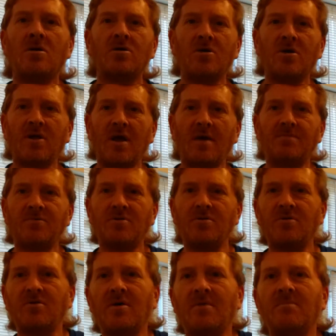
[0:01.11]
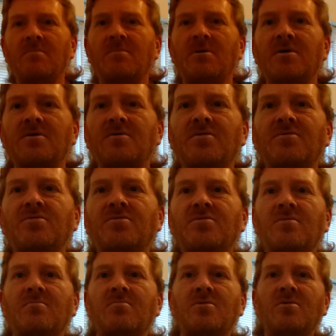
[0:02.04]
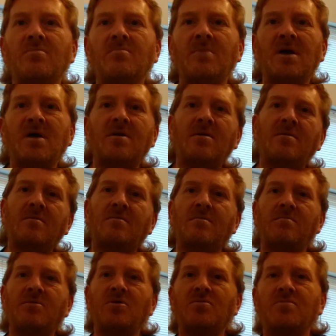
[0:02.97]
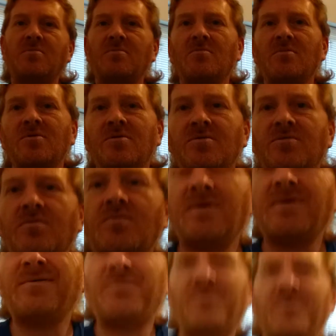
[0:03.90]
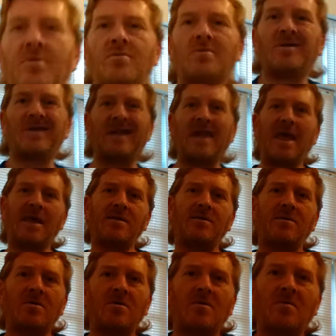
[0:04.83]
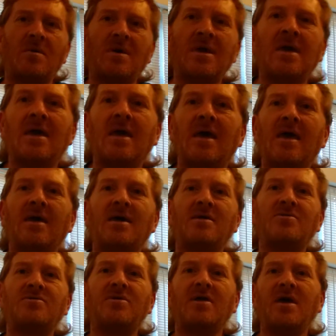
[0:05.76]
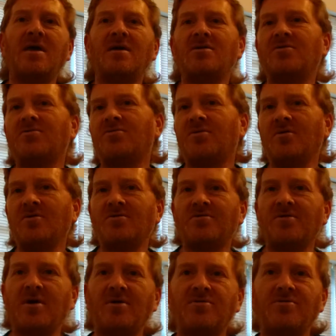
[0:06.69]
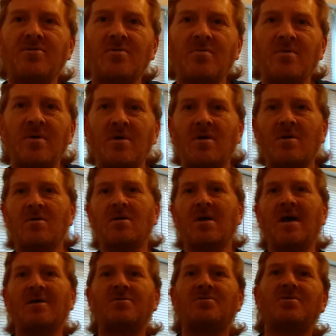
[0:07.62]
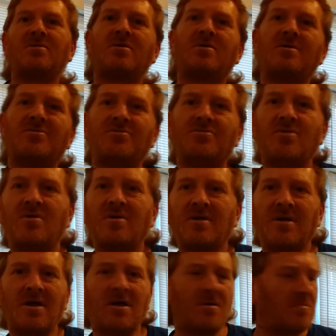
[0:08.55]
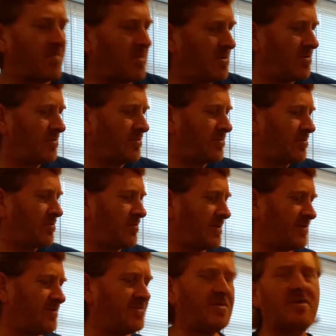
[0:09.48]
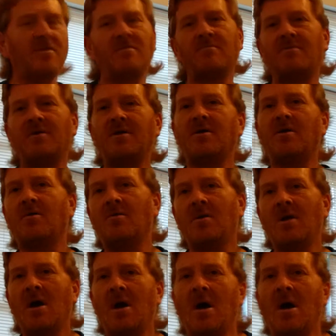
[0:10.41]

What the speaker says: Good afternoon, everybody. This is the Balloon Bandit of Amusement with a Twist, Orlando. And today is Thursday, so we are actually going to start another balloon twisting video.